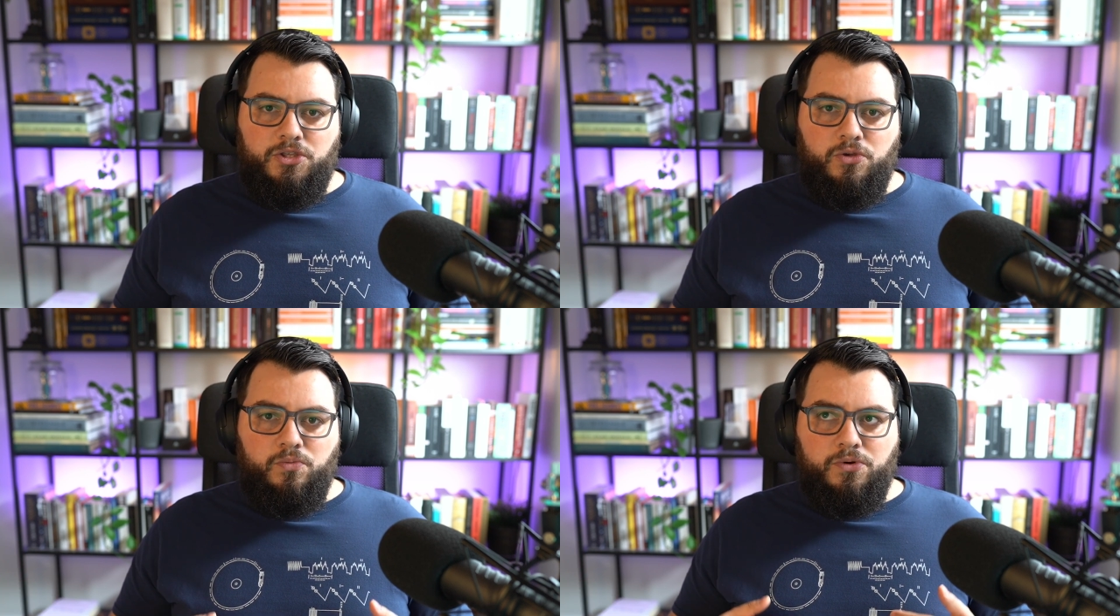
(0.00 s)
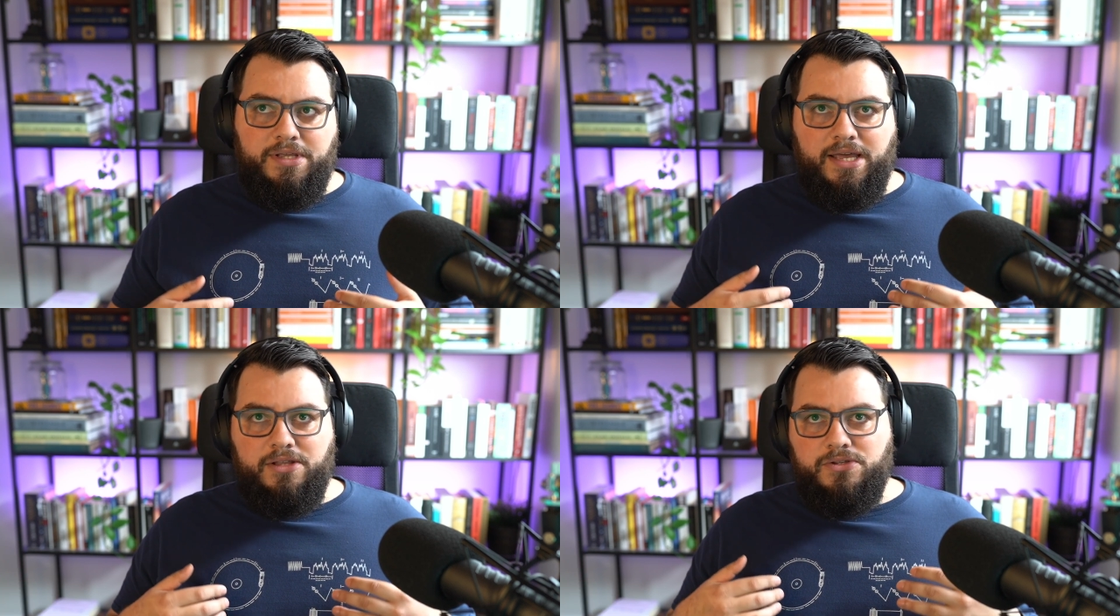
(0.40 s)
you would
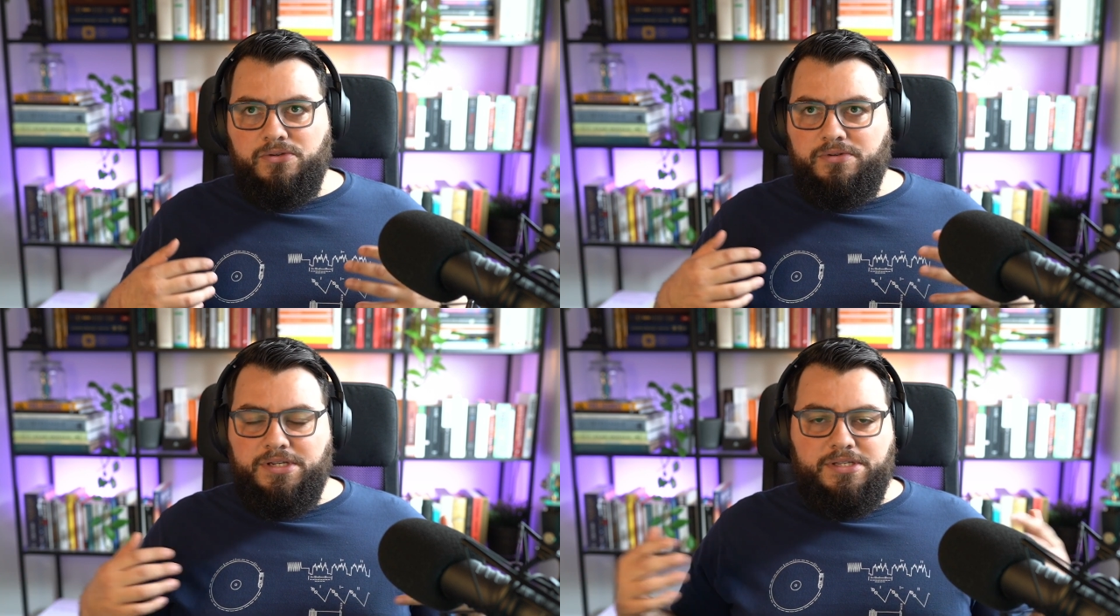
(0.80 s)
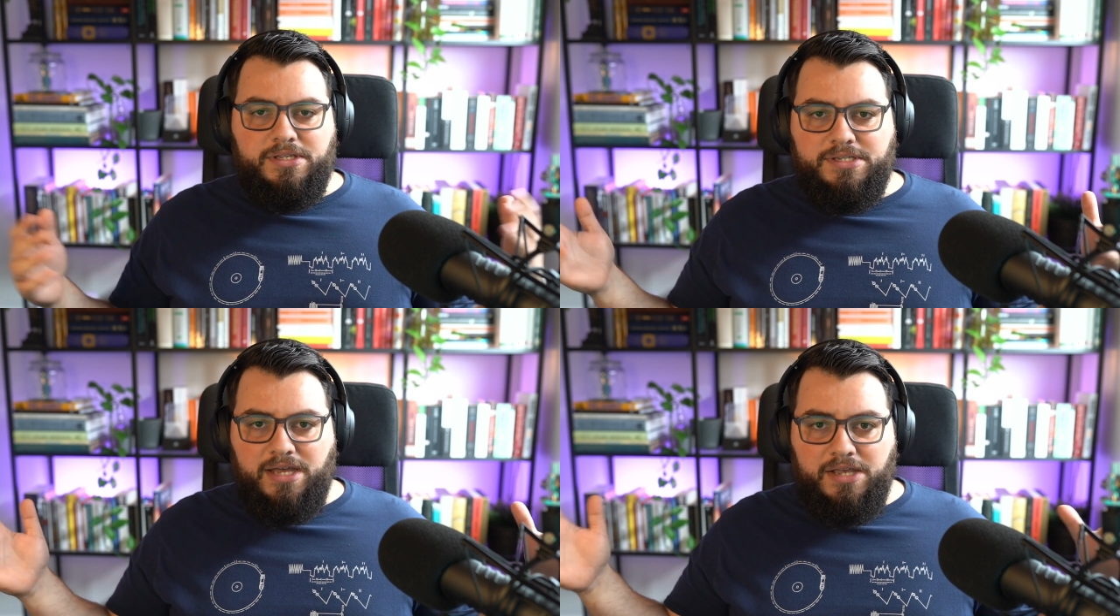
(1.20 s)
get to just the
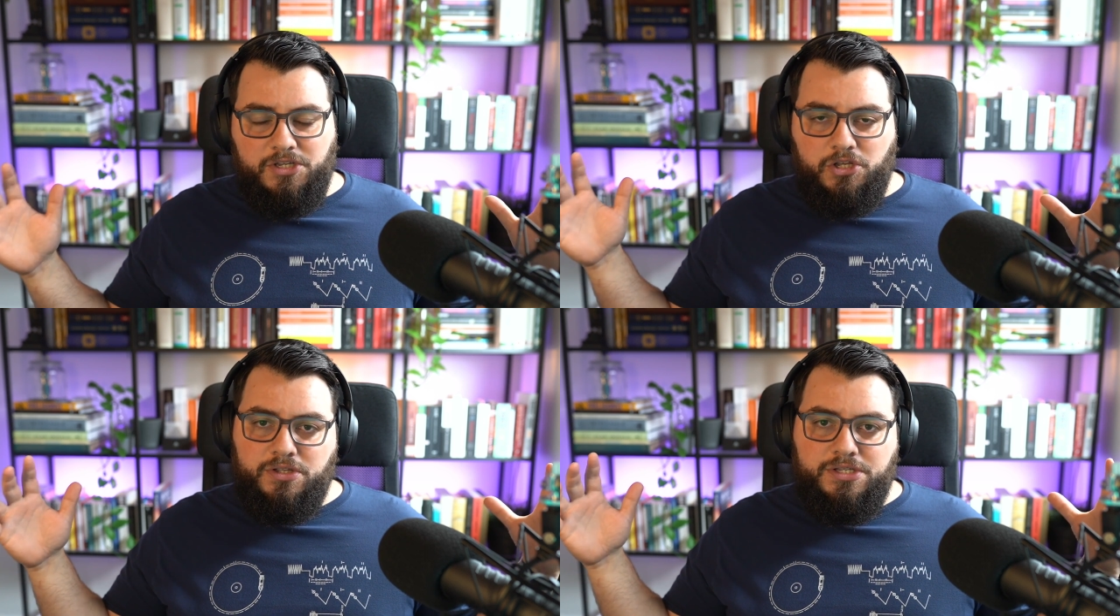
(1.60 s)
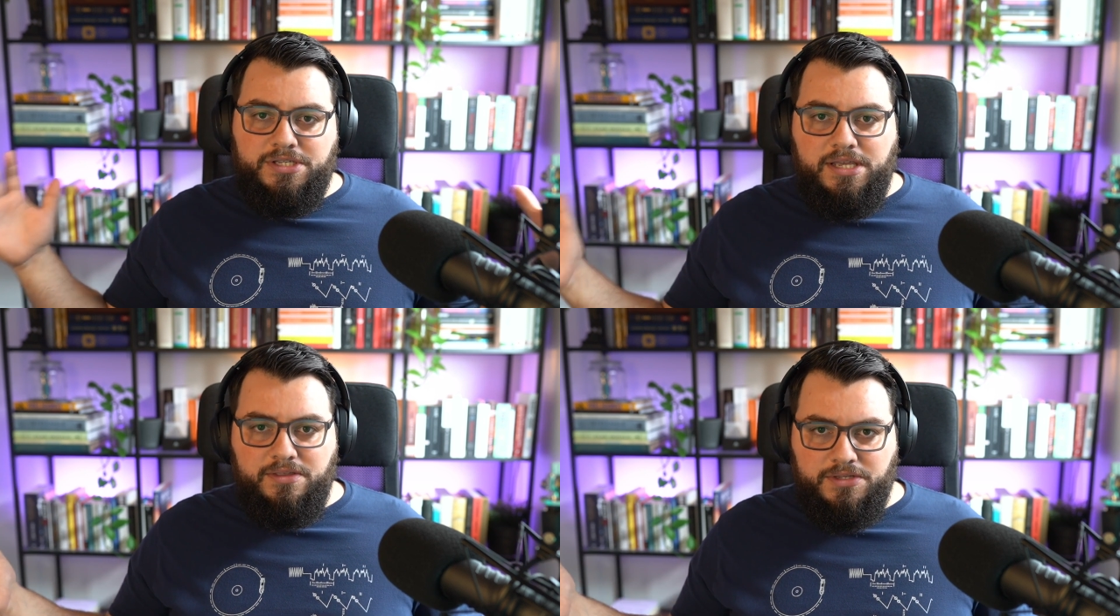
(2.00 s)
stars that you could
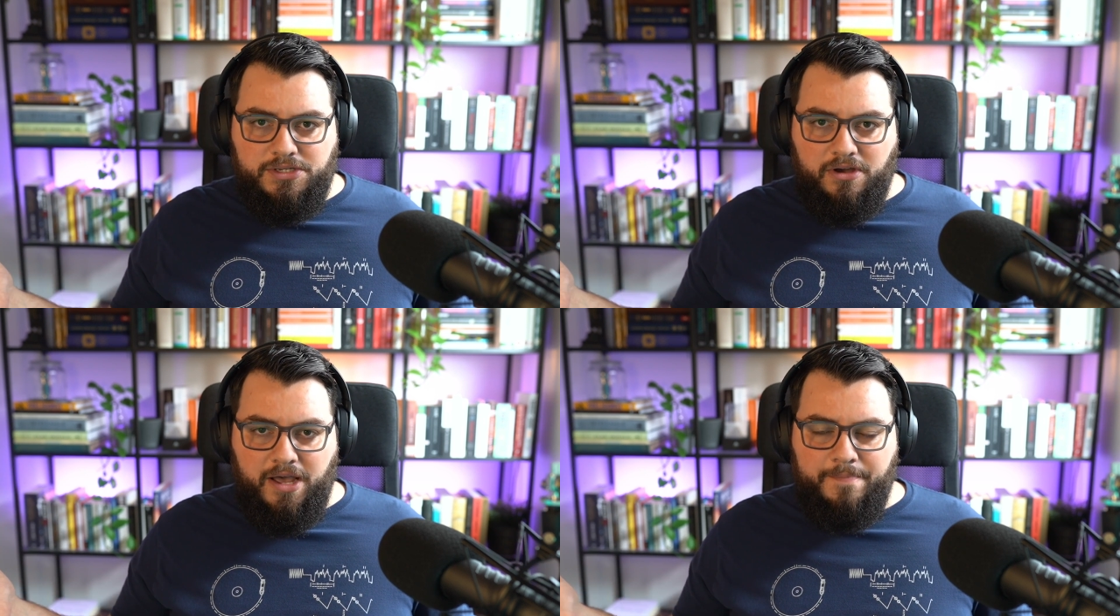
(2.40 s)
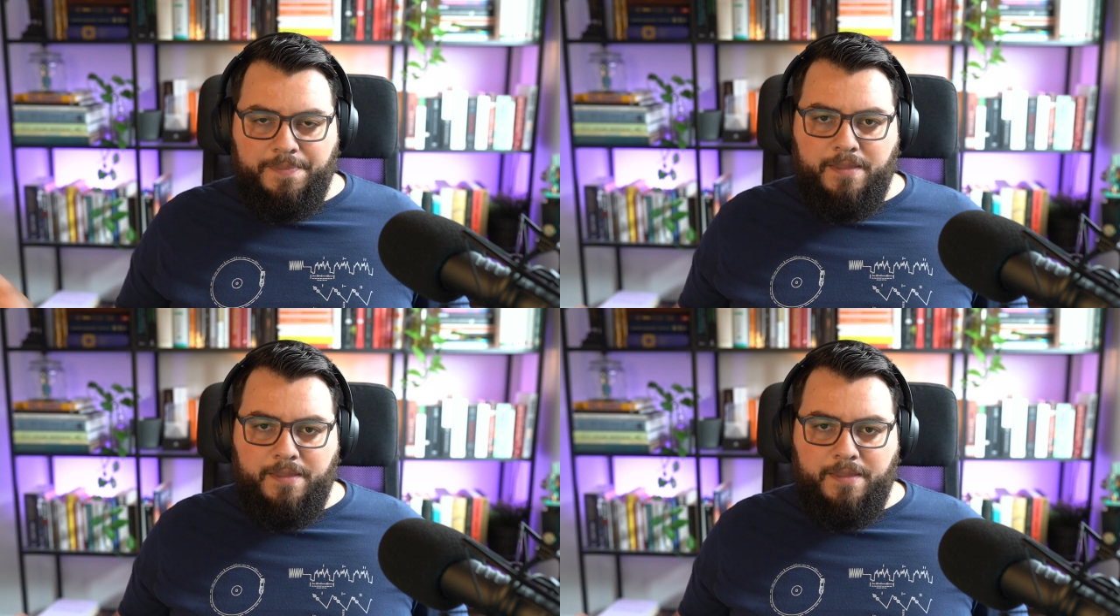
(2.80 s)
see in the sky.